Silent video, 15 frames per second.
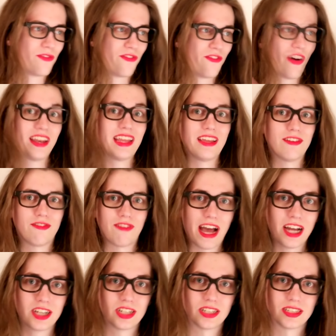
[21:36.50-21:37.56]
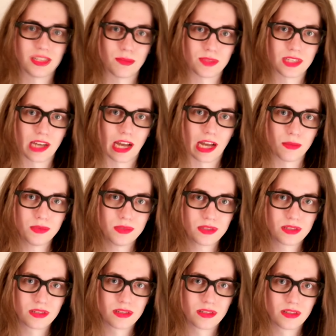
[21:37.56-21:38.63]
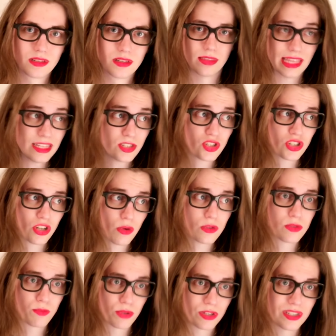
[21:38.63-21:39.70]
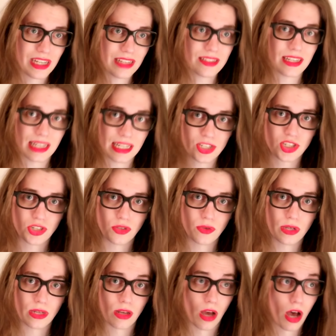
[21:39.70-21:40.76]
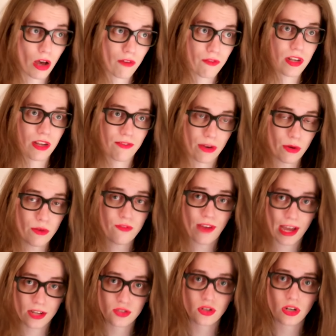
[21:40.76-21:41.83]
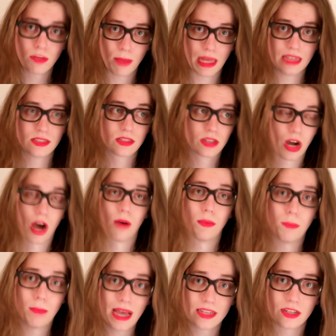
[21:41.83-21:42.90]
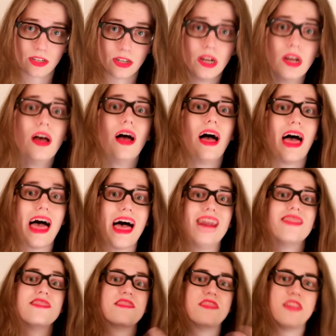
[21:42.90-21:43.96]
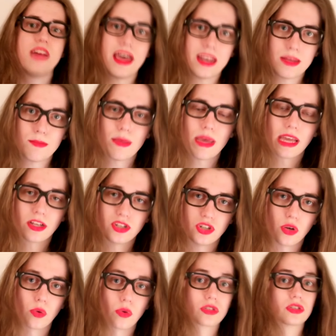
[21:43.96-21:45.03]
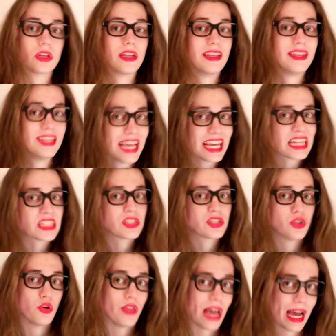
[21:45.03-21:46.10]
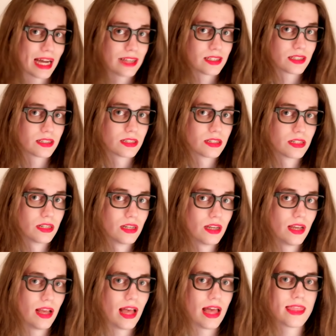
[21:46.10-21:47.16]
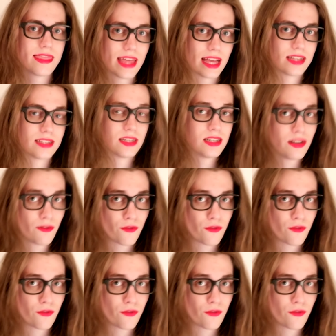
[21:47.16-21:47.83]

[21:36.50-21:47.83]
funny fashion sometimes. These shows present an issue in often a very factually based, calm manner, and then make jokes next to that. And that is the